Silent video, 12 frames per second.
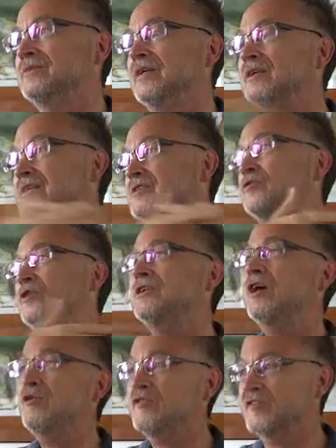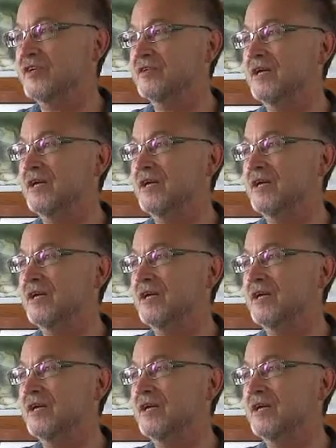And as you are now there,